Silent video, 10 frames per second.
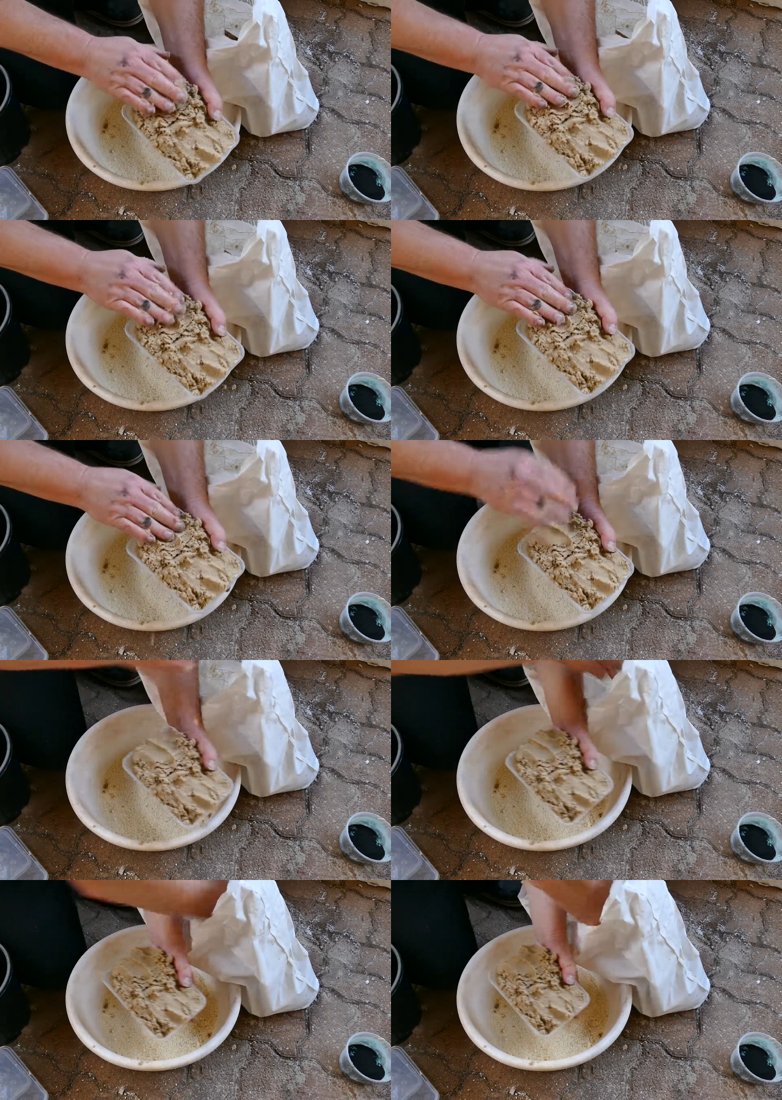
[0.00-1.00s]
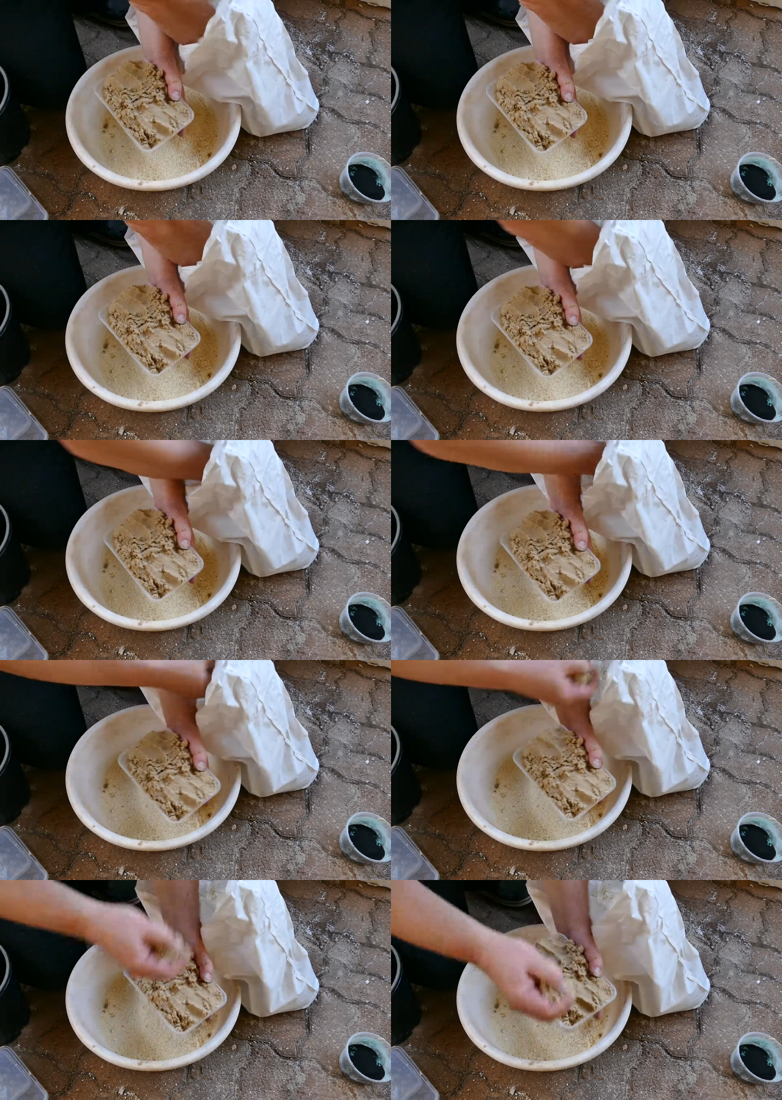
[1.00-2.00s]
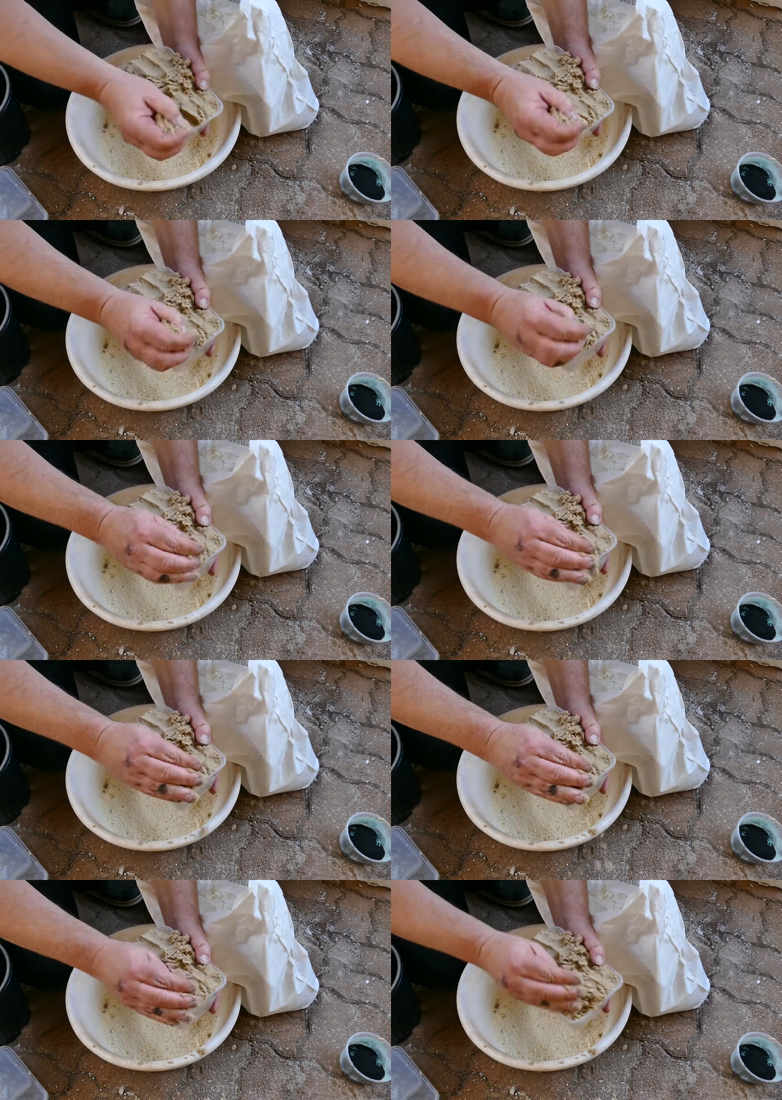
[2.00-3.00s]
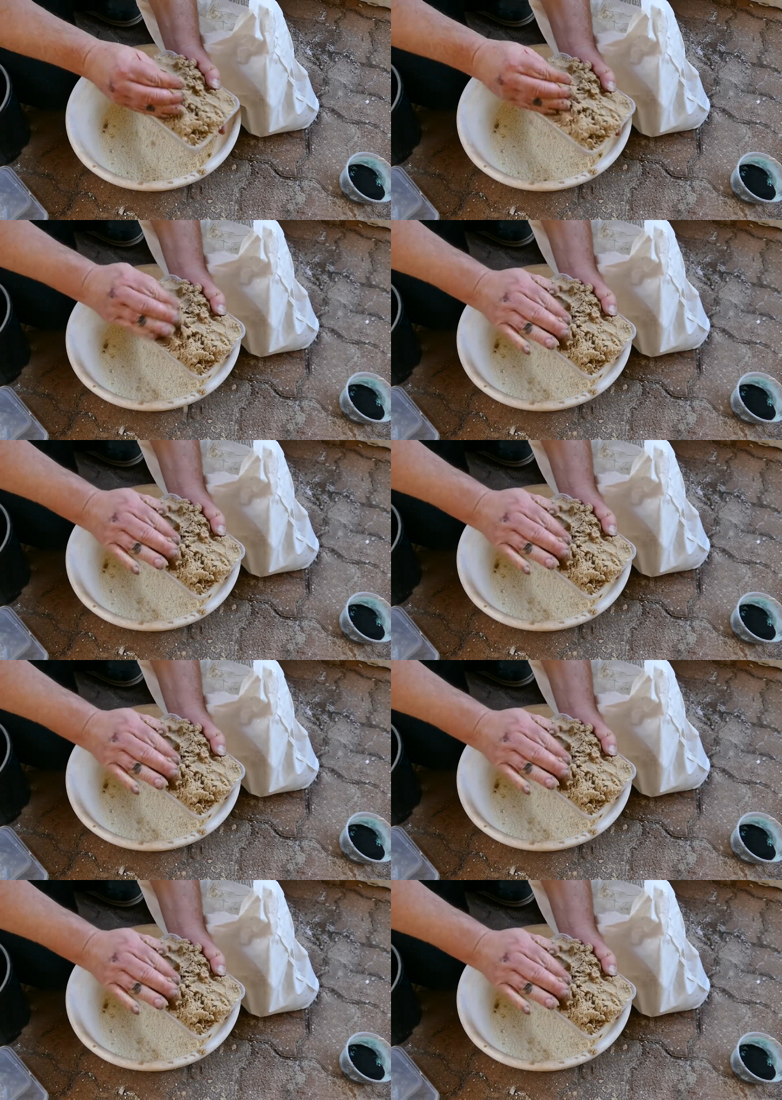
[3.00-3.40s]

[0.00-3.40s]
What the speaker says: Nobody's mouth can be seen.